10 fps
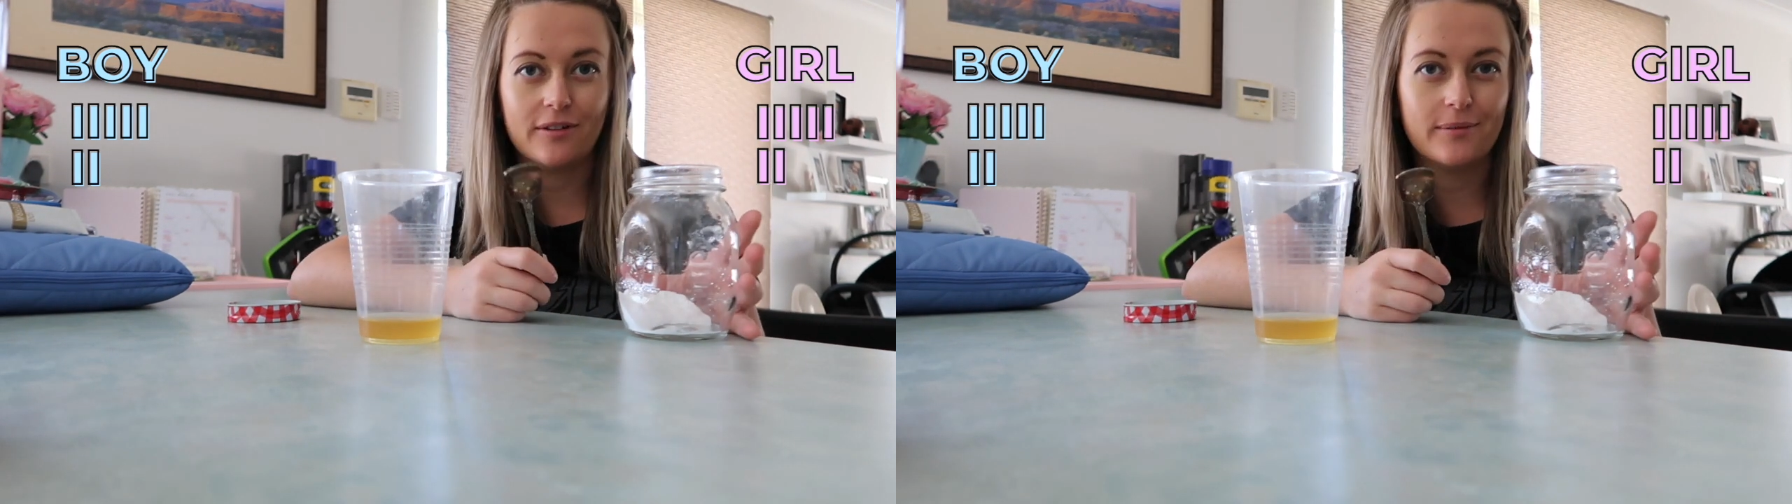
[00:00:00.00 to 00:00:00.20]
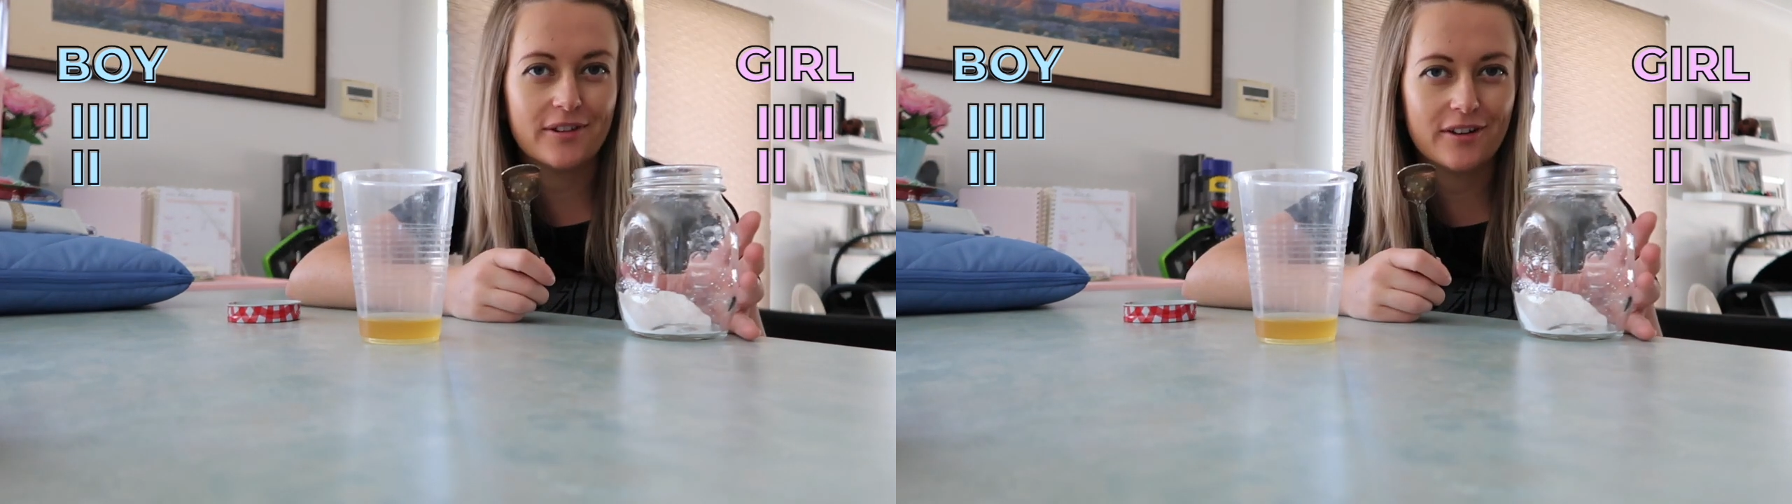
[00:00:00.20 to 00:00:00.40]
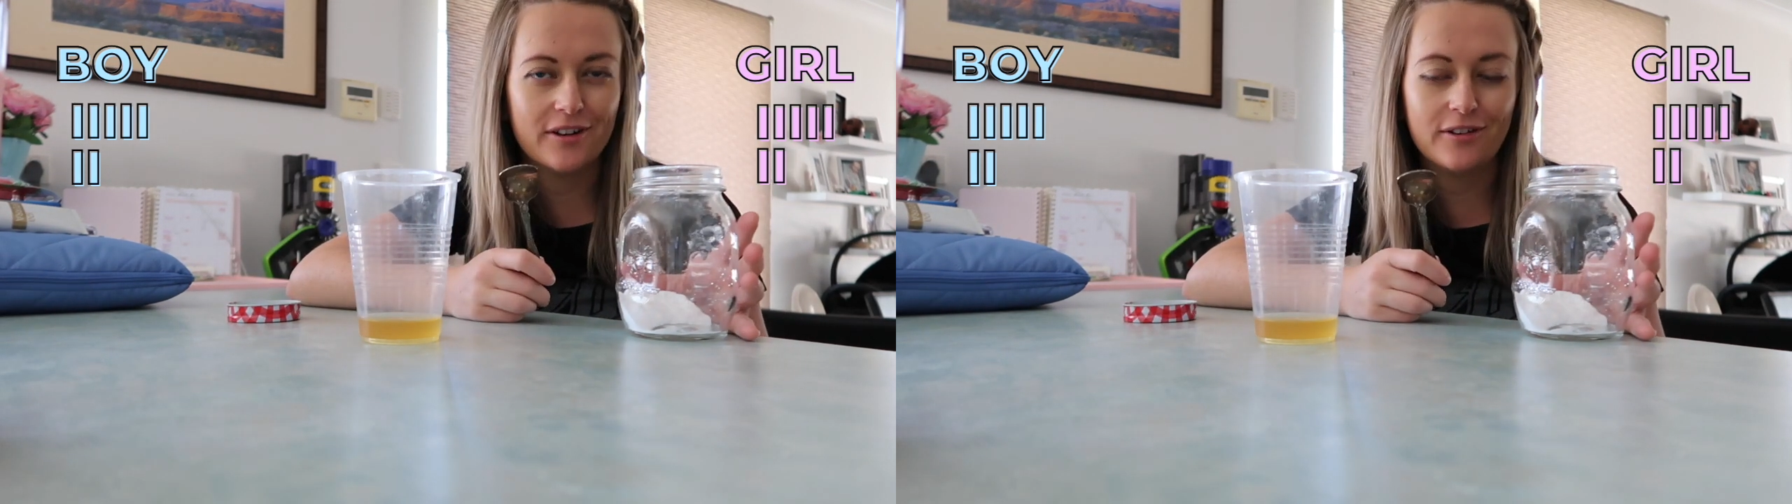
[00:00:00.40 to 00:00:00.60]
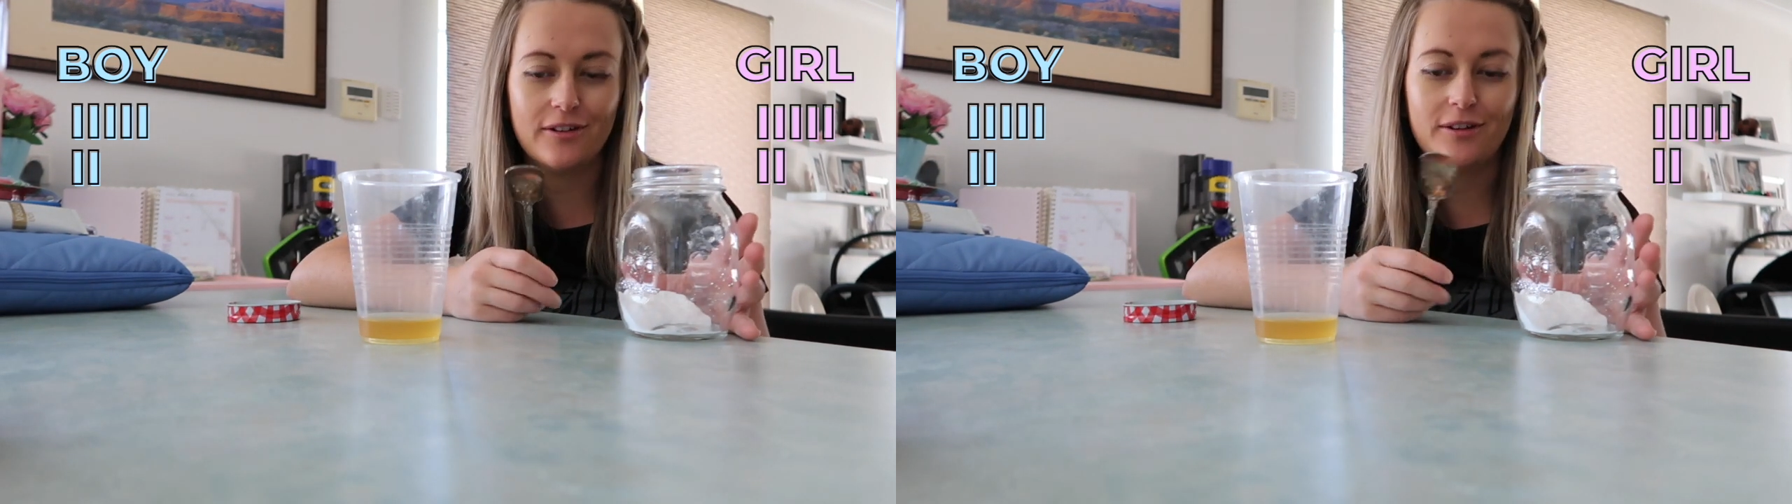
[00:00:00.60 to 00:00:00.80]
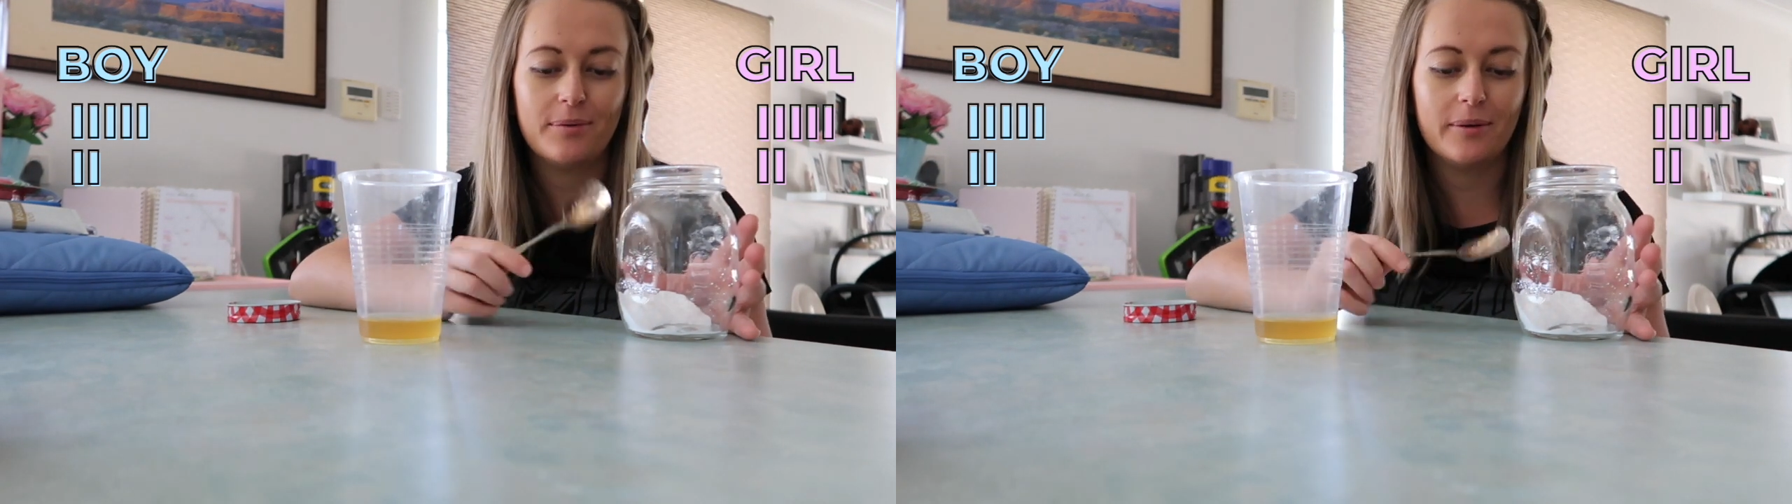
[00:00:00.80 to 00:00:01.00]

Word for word: So I'm just gonna do